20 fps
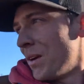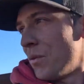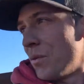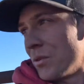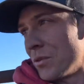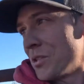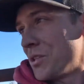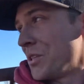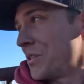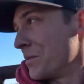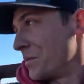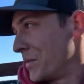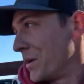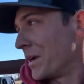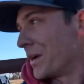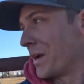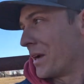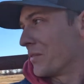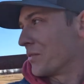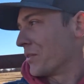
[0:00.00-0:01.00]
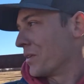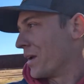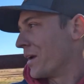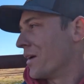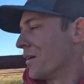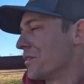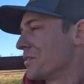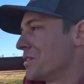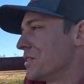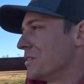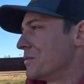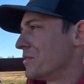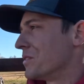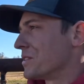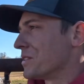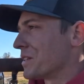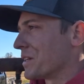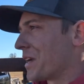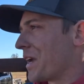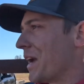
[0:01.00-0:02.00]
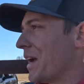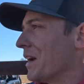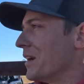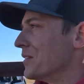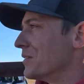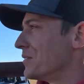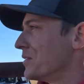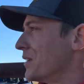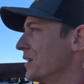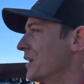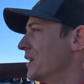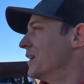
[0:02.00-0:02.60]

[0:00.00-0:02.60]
Well, she's a big heifer now. She's fixing a calf.